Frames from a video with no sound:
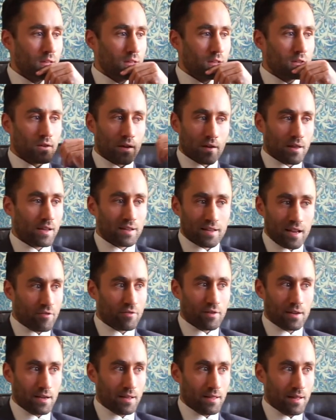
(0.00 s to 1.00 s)
So I think
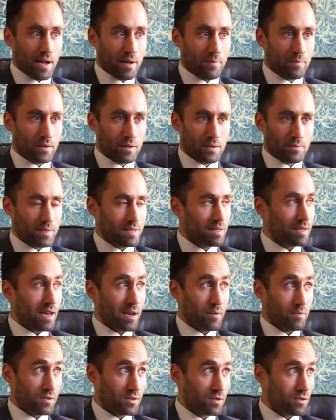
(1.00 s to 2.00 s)
definitely that. I mean,
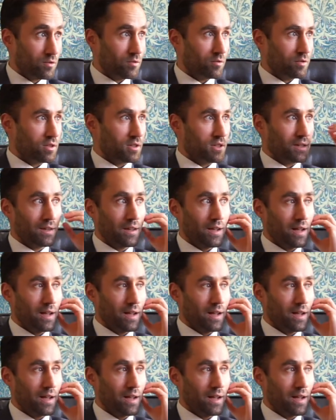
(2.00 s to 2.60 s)
today was scorching,